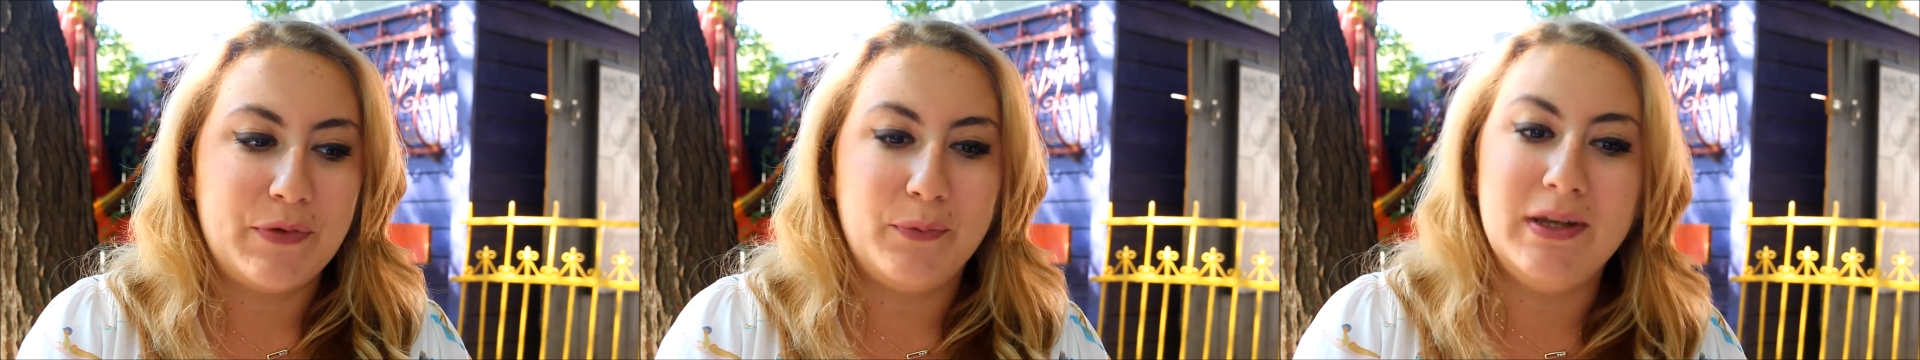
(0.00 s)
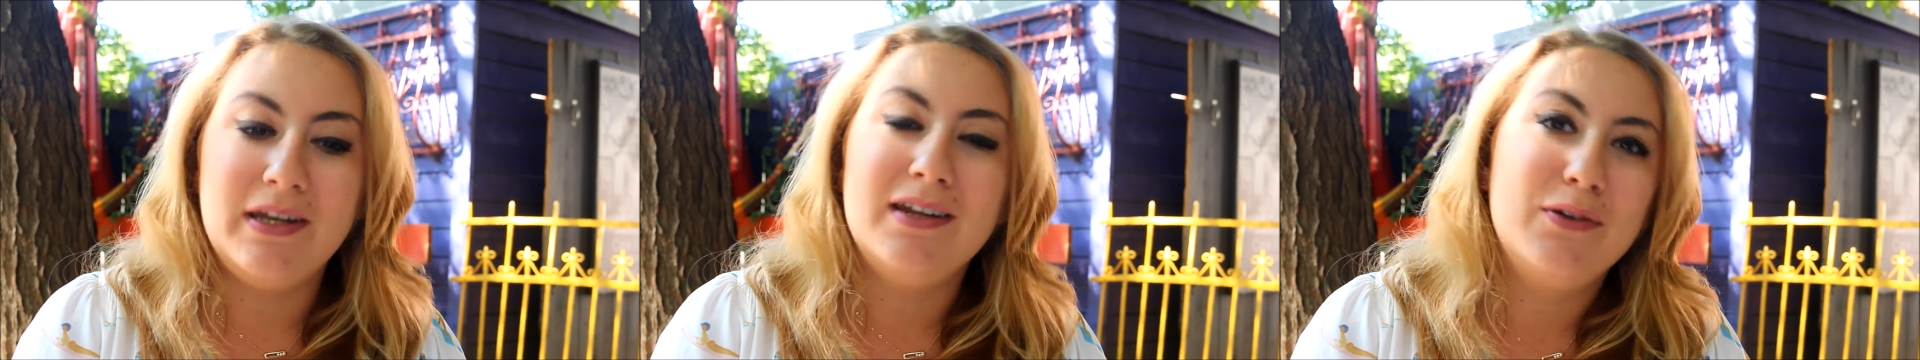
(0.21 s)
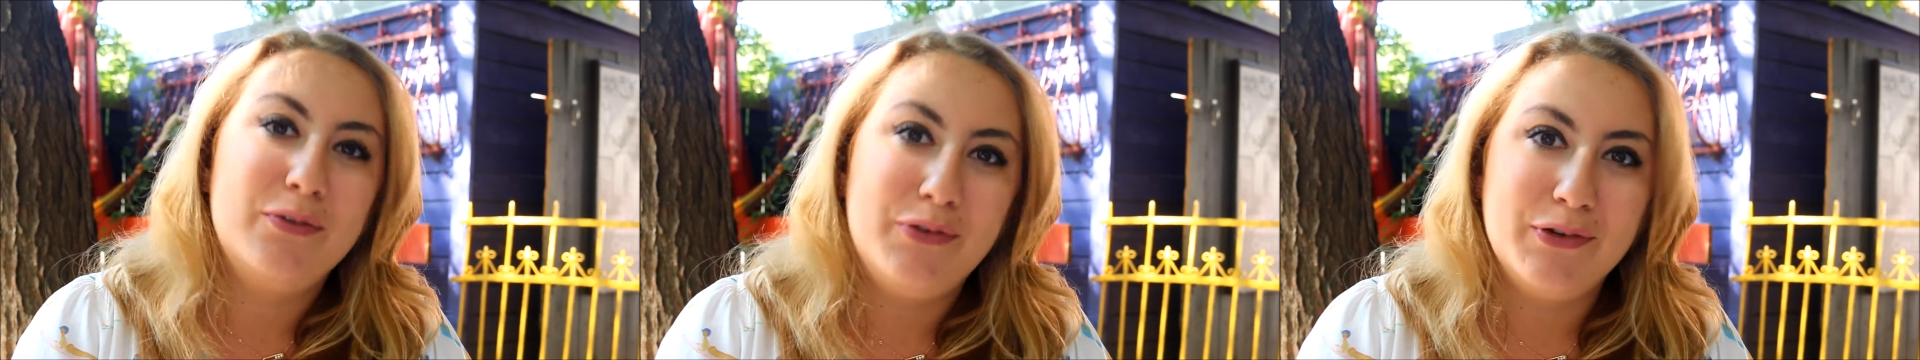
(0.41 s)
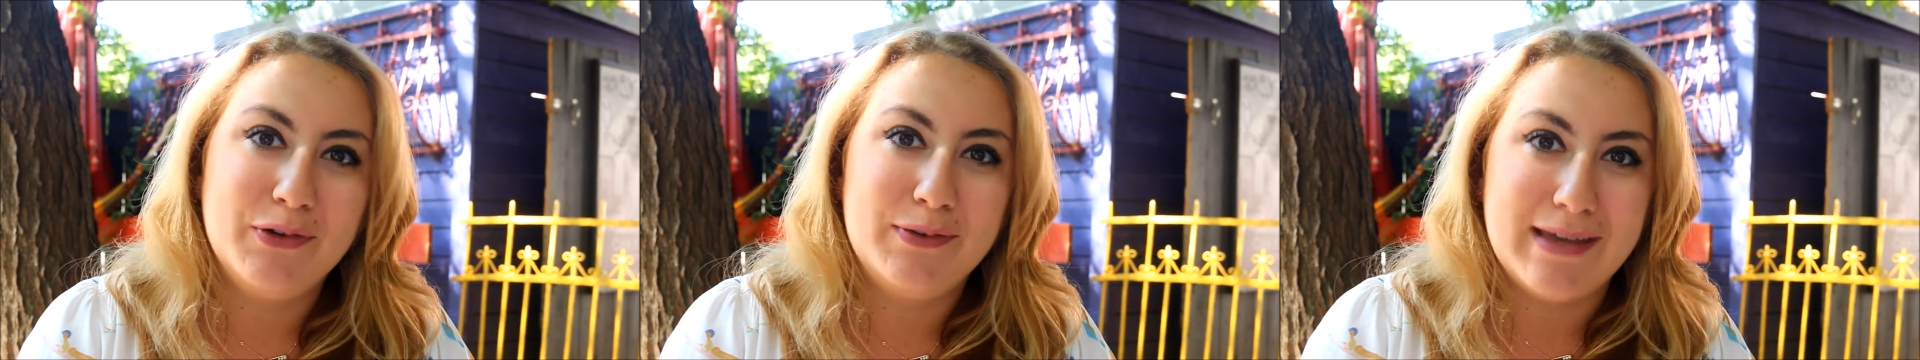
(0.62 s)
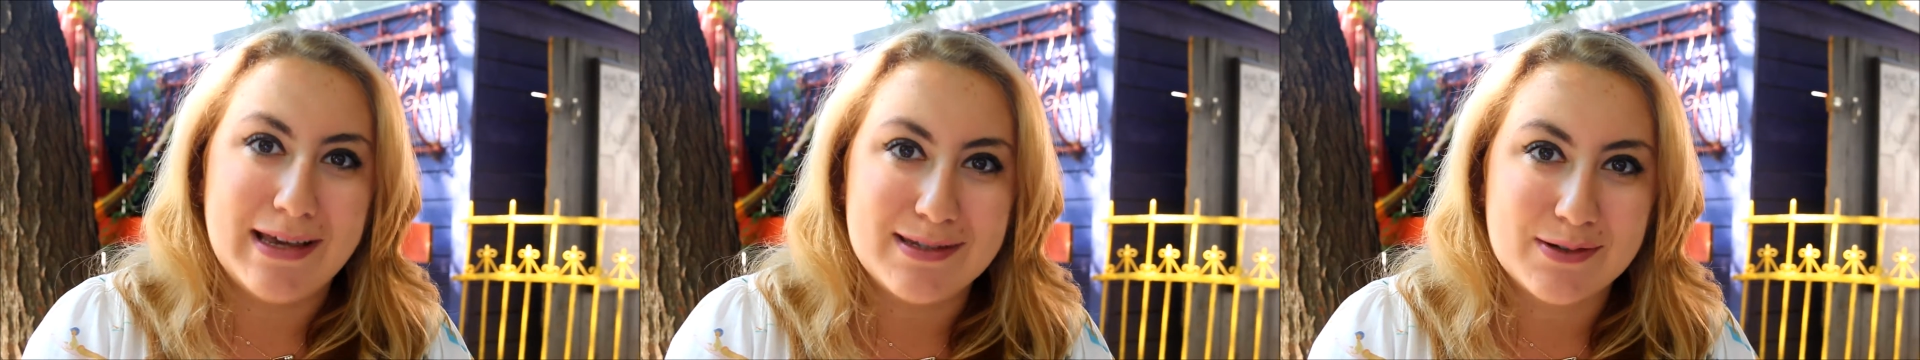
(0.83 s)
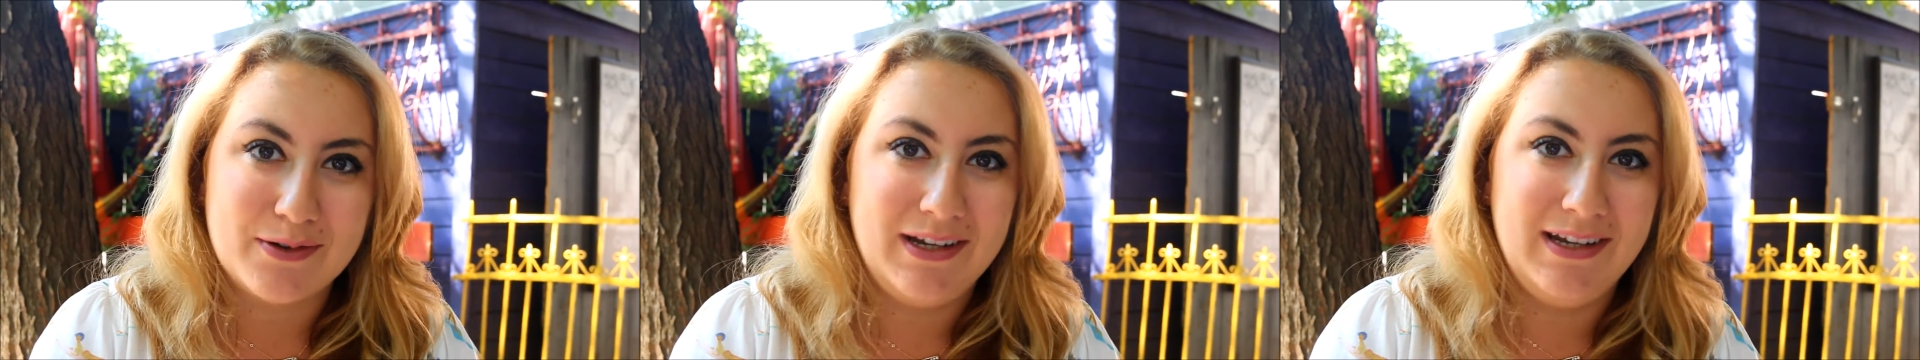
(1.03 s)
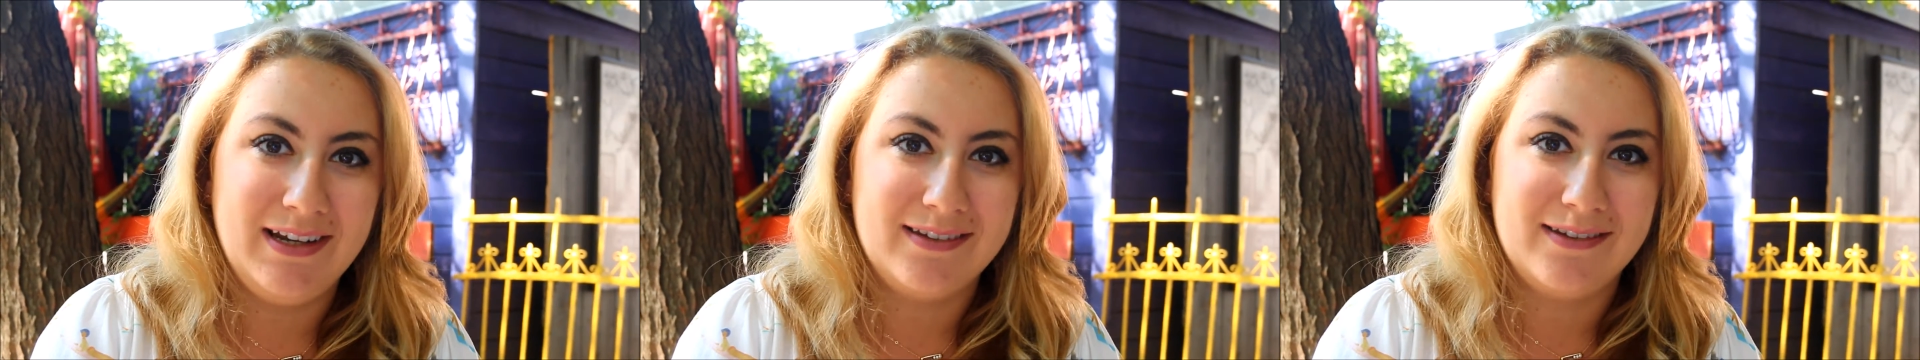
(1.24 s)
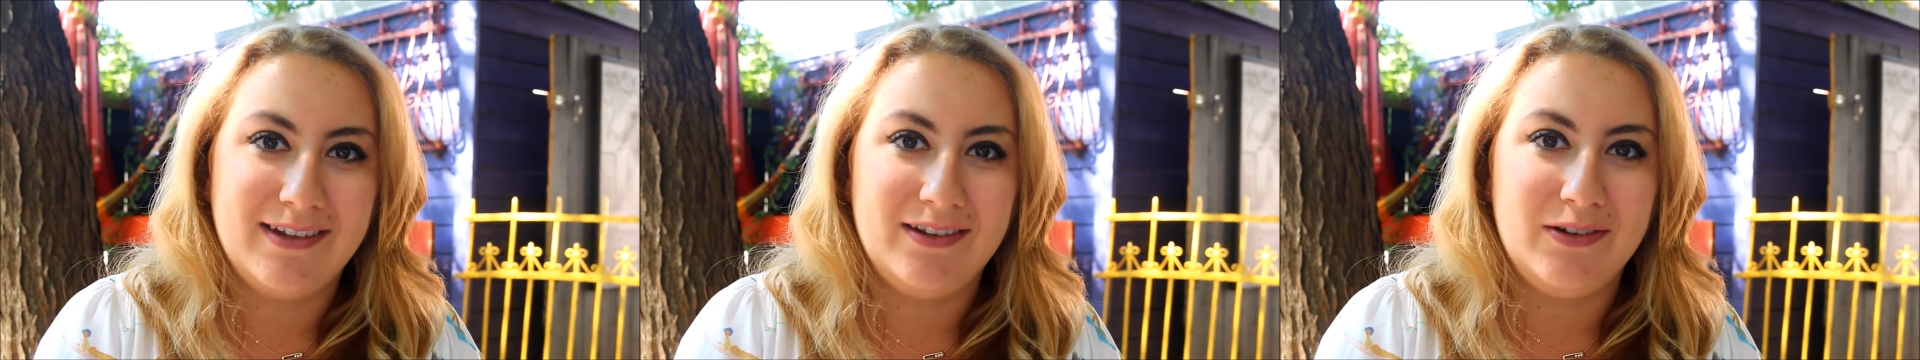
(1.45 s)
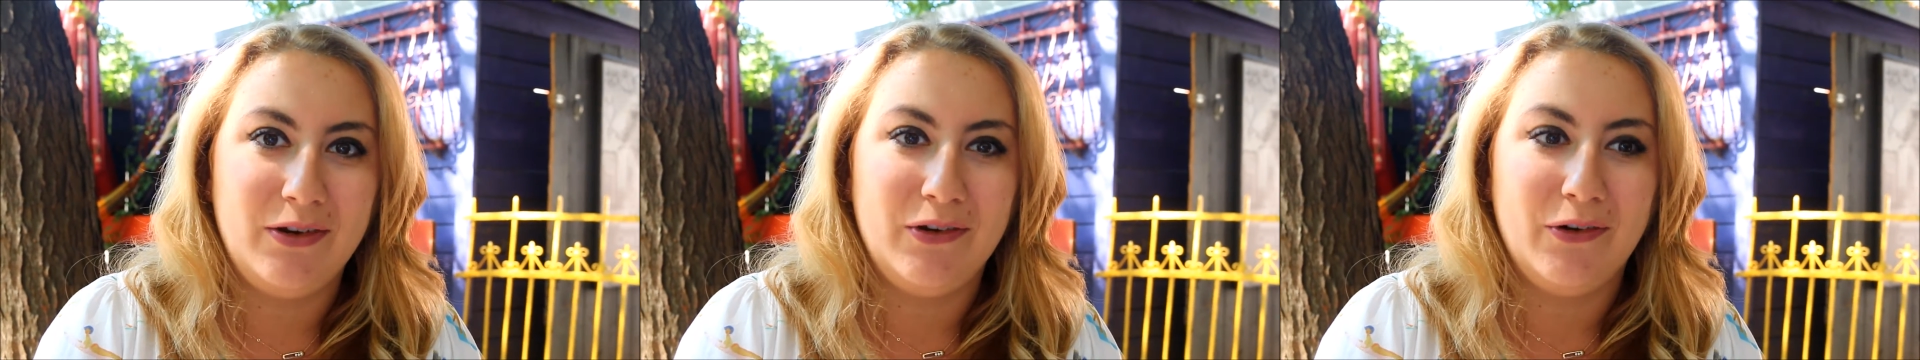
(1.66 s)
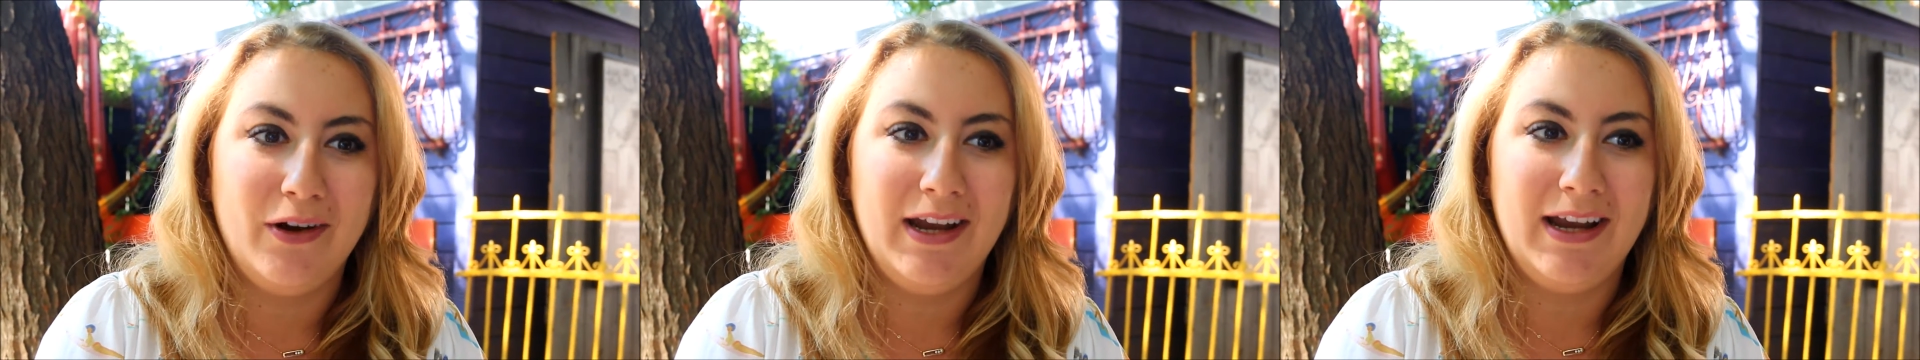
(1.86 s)
We did a few test screenings in New
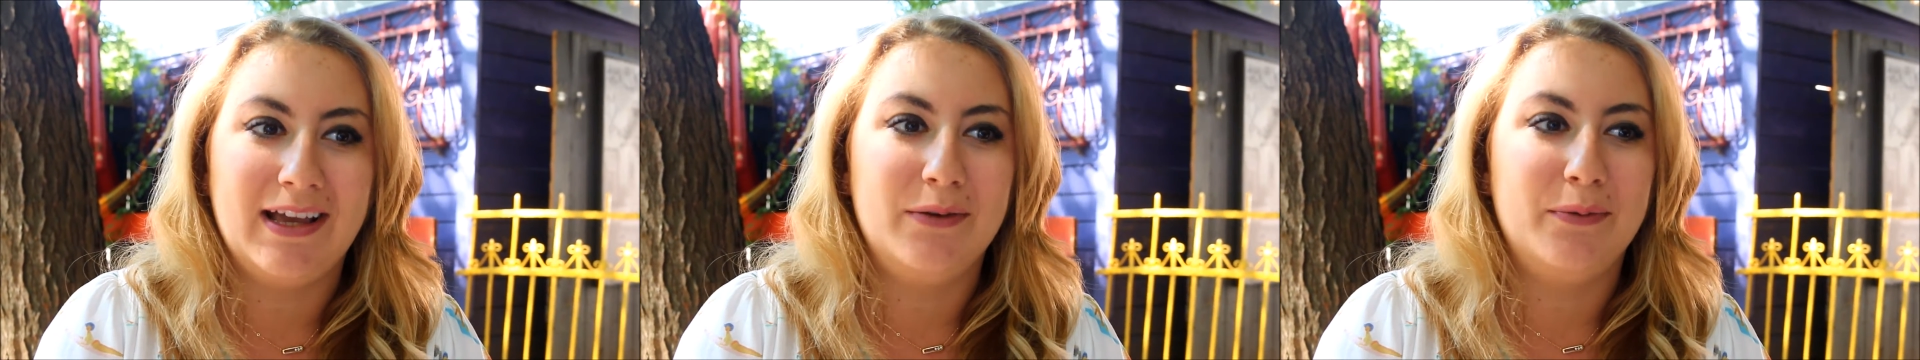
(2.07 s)
York,